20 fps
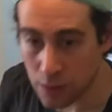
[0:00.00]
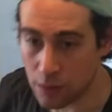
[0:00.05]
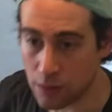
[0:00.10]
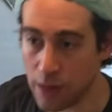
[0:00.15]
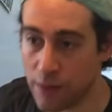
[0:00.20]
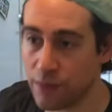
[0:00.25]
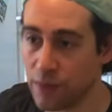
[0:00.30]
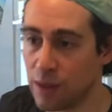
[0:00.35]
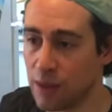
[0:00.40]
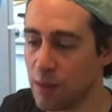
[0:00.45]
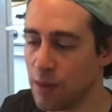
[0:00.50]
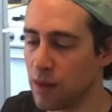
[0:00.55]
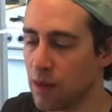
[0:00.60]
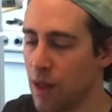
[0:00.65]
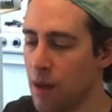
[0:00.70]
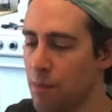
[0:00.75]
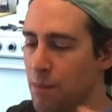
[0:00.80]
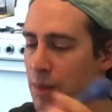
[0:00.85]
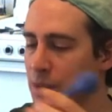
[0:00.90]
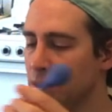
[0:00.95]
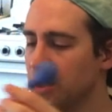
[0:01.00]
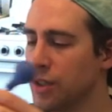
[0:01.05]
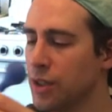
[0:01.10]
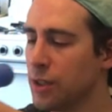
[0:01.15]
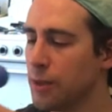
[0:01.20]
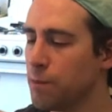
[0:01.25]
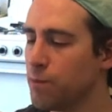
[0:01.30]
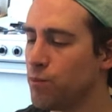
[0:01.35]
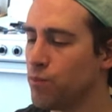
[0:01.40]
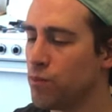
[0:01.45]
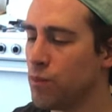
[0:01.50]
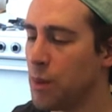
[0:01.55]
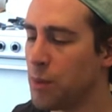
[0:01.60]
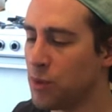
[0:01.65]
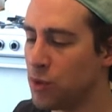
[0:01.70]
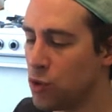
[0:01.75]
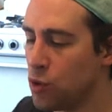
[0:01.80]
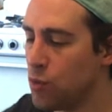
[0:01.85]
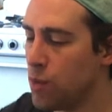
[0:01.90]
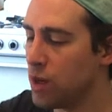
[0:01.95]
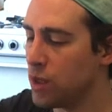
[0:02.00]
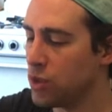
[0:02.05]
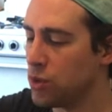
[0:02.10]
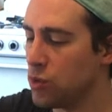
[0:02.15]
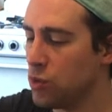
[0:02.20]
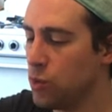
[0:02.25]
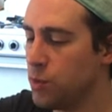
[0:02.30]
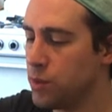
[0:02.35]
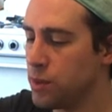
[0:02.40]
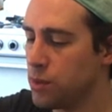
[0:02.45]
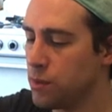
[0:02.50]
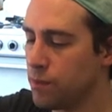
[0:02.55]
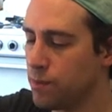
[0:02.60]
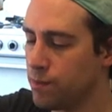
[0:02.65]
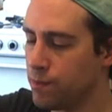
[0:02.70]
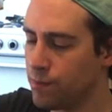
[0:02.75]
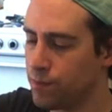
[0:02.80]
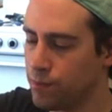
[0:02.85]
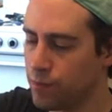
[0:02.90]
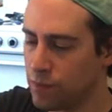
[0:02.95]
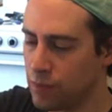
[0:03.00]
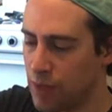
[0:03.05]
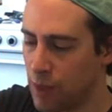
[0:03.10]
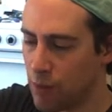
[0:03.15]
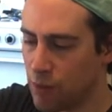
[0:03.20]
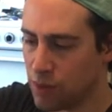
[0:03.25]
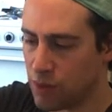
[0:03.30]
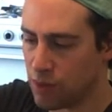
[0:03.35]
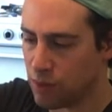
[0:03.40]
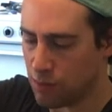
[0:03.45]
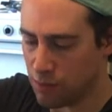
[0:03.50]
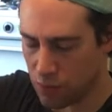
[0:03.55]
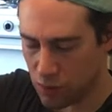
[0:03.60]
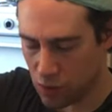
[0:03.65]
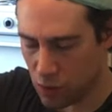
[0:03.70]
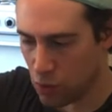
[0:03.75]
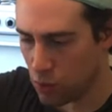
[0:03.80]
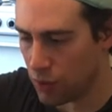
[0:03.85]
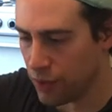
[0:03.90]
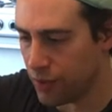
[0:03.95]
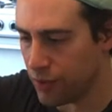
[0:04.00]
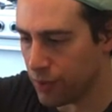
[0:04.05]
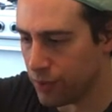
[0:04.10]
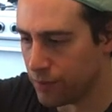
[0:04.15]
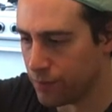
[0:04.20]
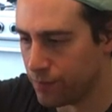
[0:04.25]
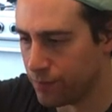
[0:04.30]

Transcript: Definitely a lot mintier. Maybe too much. Oops. That was so little.